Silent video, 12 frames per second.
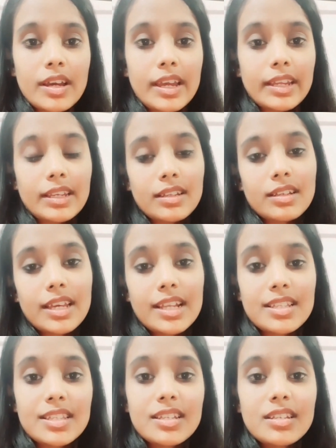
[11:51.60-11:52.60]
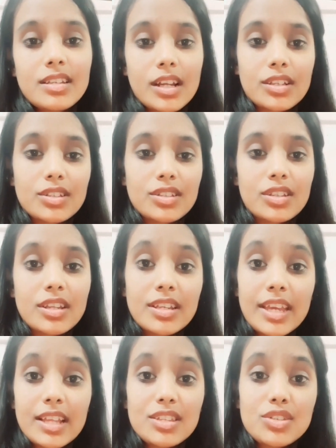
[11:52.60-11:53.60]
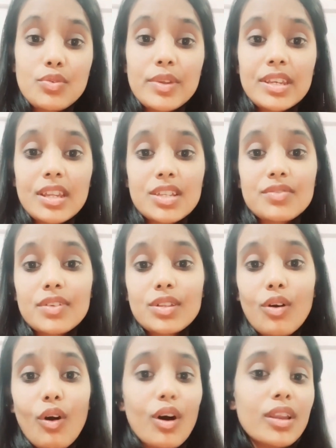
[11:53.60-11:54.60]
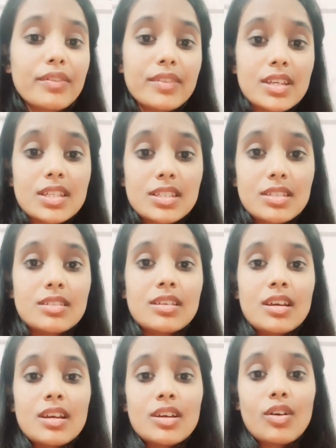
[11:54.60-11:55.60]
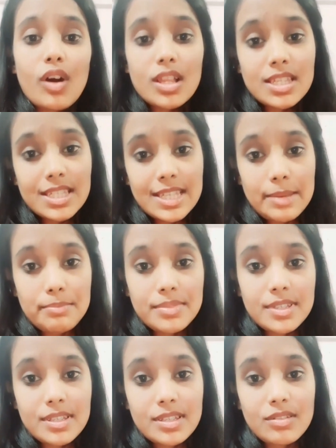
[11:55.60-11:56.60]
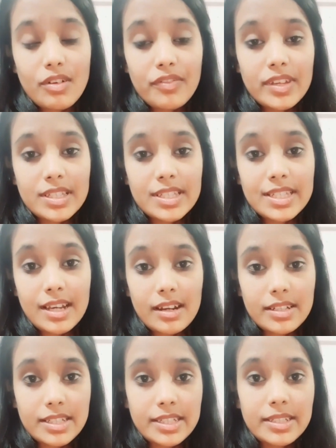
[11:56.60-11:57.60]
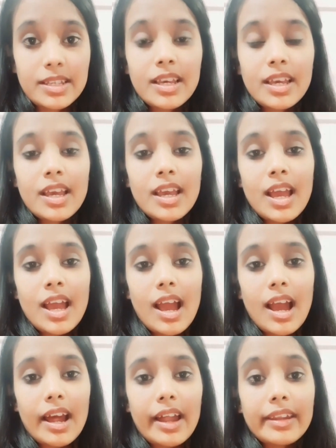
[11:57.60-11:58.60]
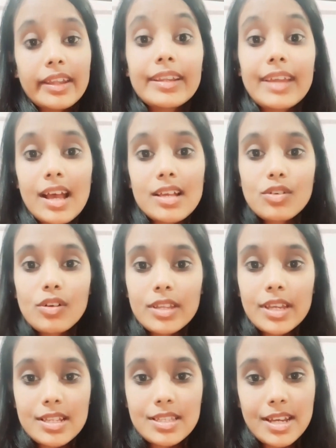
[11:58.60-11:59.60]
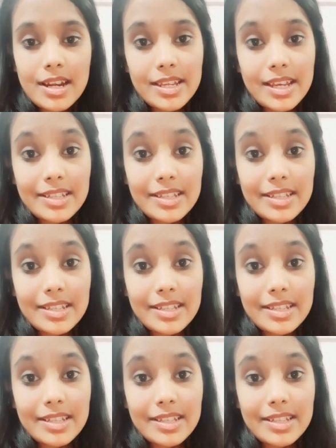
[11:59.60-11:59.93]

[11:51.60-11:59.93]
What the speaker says: It gets you in touch with all of these concepts of NCRT, and it has all the NCRT